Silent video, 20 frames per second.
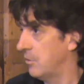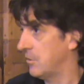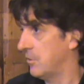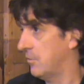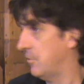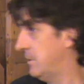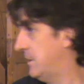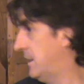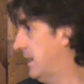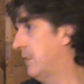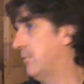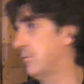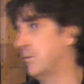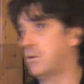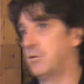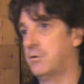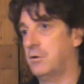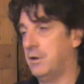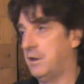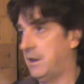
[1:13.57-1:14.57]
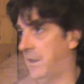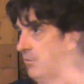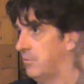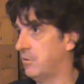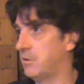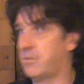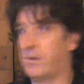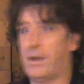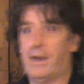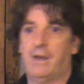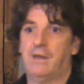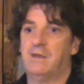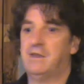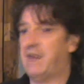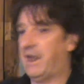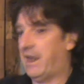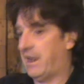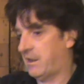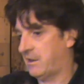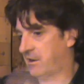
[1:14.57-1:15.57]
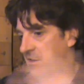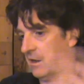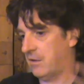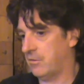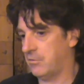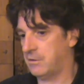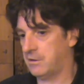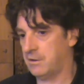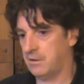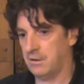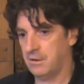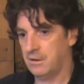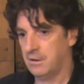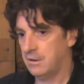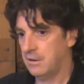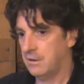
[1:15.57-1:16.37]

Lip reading: So when dad was good, he was great, he'd take us out to